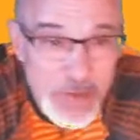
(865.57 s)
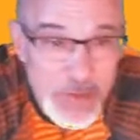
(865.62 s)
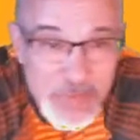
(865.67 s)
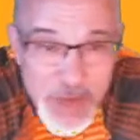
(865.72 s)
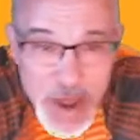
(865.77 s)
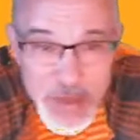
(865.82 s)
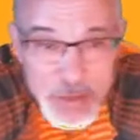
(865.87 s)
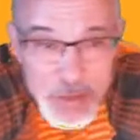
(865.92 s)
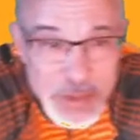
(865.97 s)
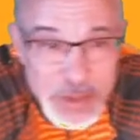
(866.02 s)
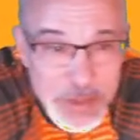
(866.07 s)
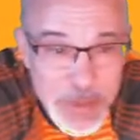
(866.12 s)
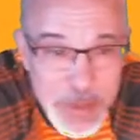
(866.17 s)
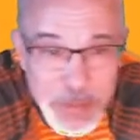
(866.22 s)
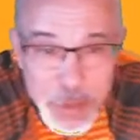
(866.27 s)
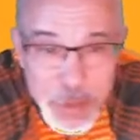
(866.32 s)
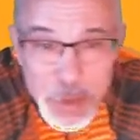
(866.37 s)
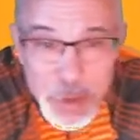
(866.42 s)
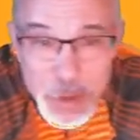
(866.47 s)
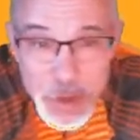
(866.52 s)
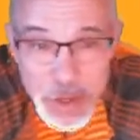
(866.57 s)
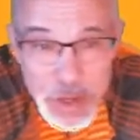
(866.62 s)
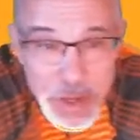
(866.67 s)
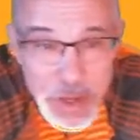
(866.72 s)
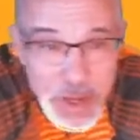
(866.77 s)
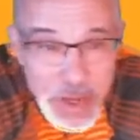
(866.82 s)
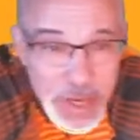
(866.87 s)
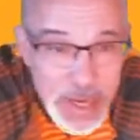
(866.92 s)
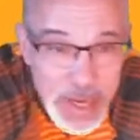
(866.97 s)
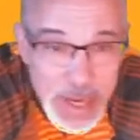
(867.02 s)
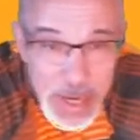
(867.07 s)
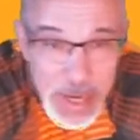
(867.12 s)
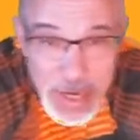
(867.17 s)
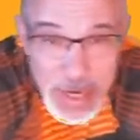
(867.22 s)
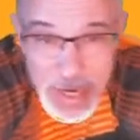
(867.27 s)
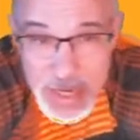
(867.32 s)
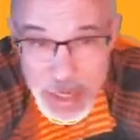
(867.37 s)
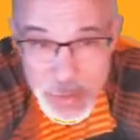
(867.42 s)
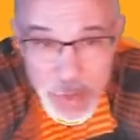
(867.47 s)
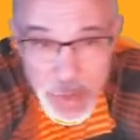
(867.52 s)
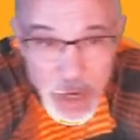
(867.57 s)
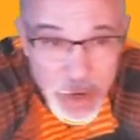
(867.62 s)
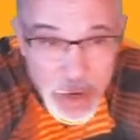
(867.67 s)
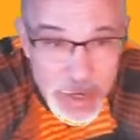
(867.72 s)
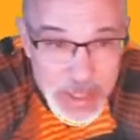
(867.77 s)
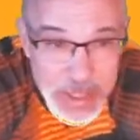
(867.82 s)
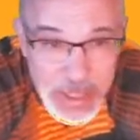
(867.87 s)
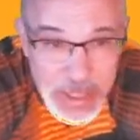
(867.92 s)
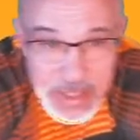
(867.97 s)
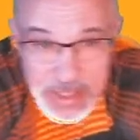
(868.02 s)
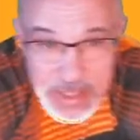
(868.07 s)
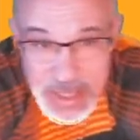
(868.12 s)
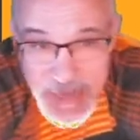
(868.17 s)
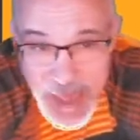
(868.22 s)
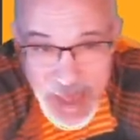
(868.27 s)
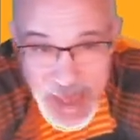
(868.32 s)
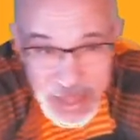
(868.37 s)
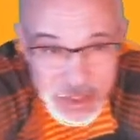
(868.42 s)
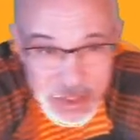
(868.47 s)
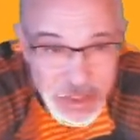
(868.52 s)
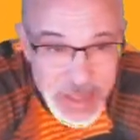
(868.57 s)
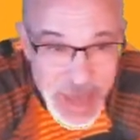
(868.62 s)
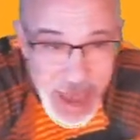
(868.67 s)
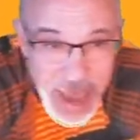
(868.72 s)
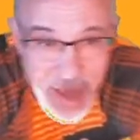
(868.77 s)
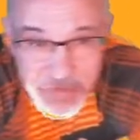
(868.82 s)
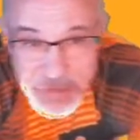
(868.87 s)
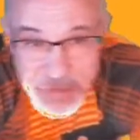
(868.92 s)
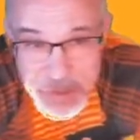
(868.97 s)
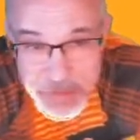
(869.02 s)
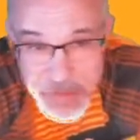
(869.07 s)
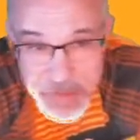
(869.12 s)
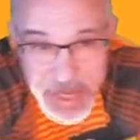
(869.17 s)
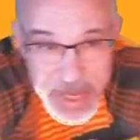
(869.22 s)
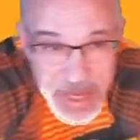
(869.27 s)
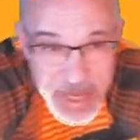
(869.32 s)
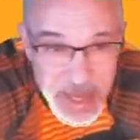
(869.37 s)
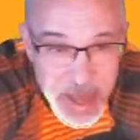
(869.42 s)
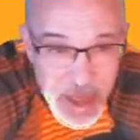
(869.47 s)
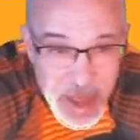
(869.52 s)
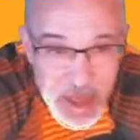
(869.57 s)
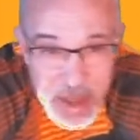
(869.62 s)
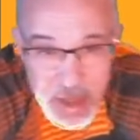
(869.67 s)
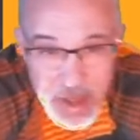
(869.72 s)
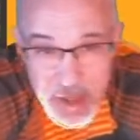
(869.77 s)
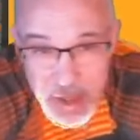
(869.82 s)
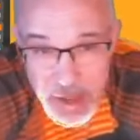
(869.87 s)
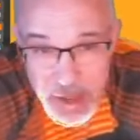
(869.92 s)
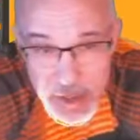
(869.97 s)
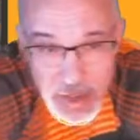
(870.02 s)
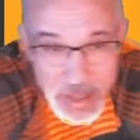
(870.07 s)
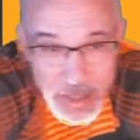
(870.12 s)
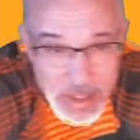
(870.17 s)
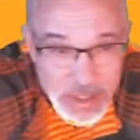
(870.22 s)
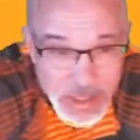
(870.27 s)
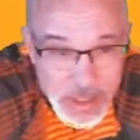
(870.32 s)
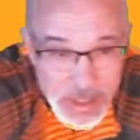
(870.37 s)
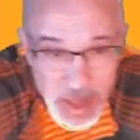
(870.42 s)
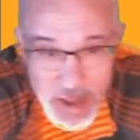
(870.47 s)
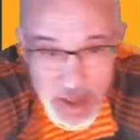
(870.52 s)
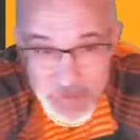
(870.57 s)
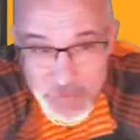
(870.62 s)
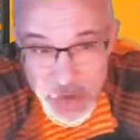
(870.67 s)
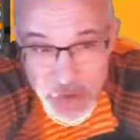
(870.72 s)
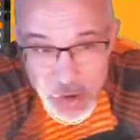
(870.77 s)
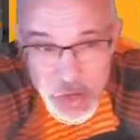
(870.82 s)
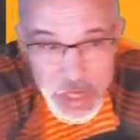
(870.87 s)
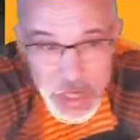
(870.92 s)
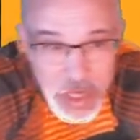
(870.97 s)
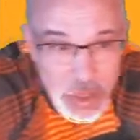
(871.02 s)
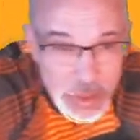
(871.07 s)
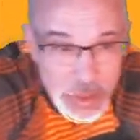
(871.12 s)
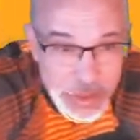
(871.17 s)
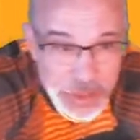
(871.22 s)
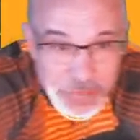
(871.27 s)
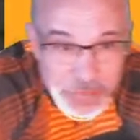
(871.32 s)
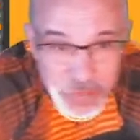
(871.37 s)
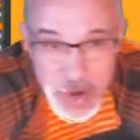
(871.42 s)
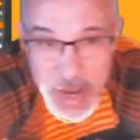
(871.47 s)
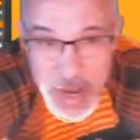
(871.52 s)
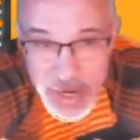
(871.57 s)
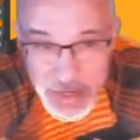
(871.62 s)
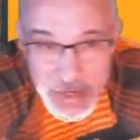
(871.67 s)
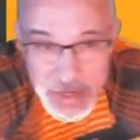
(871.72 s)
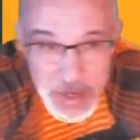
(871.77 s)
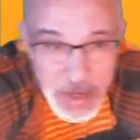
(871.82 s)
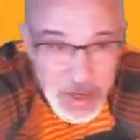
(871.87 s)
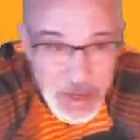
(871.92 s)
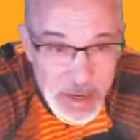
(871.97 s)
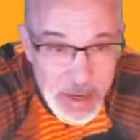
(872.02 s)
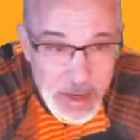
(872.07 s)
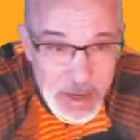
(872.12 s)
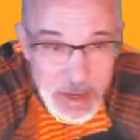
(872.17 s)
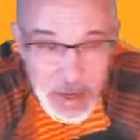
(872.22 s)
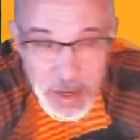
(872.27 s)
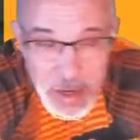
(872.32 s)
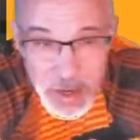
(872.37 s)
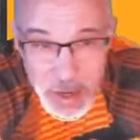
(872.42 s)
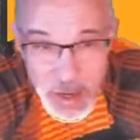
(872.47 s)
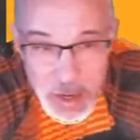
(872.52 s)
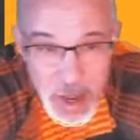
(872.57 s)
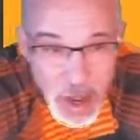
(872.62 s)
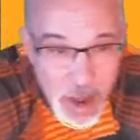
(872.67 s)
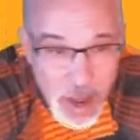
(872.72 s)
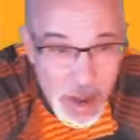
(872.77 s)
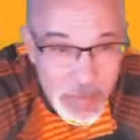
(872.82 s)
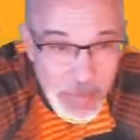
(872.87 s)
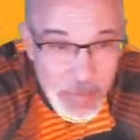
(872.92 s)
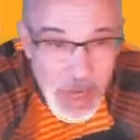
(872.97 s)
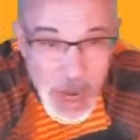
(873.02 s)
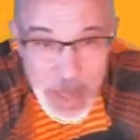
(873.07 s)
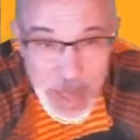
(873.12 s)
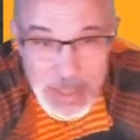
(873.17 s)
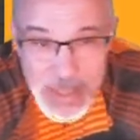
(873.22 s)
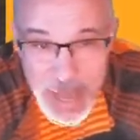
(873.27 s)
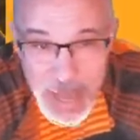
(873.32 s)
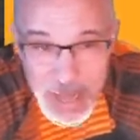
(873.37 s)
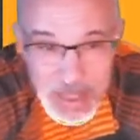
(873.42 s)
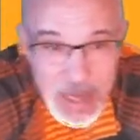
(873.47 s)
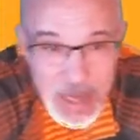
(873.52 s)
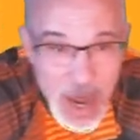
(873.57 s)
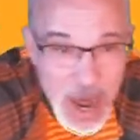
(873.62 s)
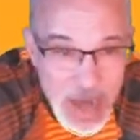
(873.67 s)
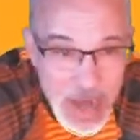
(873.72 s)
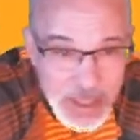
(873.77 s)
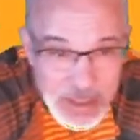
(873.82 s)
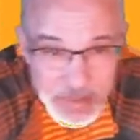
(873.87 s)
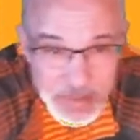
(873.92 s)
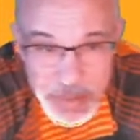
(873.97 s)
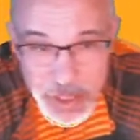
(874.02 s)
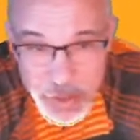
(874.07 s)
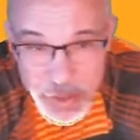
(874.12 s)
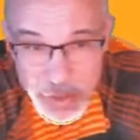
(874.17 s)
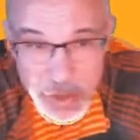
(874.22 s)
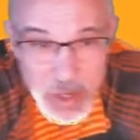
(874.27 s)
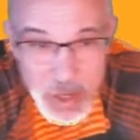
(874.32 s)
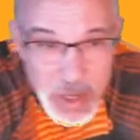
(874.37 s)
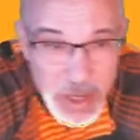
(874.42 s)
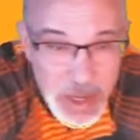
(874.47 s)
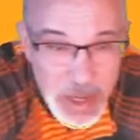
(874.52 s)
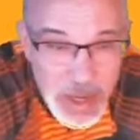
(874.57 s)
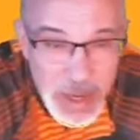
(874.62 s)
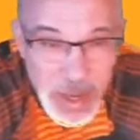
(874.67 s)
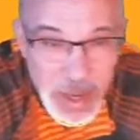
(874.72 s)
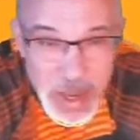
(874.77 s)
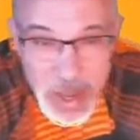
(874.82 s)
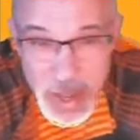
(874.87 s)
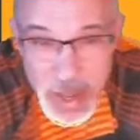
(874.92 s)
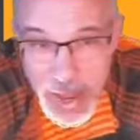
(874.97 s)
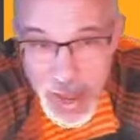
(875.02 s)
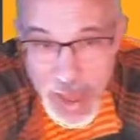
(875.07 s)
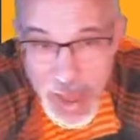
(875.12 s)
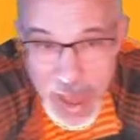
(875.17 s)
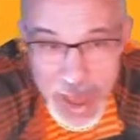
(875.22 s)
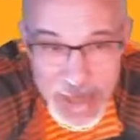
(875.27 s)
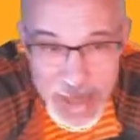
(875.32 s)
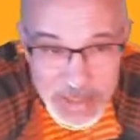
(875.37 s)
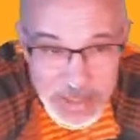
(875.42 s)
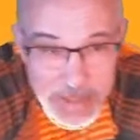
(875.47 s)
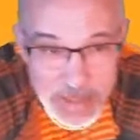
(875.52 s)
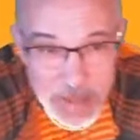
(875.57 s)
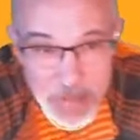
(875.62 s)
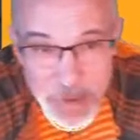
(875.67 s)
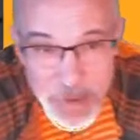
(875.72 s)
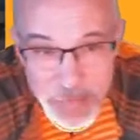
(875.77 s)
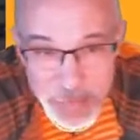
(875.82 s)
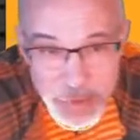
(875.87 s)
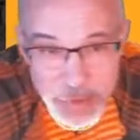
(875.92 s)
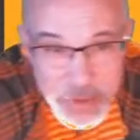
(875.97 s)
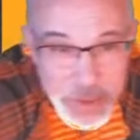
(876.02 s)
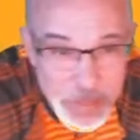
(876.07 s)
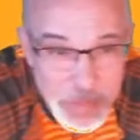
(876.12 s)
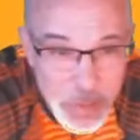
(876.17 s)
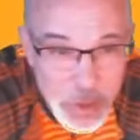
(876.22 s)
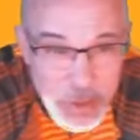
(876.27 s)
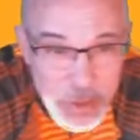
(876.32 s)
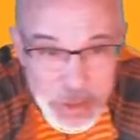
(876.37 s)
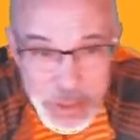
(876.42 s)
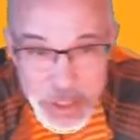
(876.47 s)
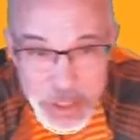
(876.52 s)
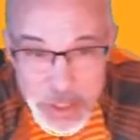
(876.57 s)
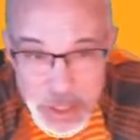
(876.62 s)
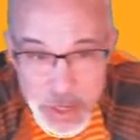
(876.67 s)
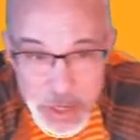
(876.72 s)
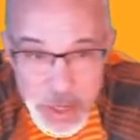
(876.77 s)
find those people anywhere. It doesn't actually have to be a very close friend. Contact a hospital. Ask them if there's a person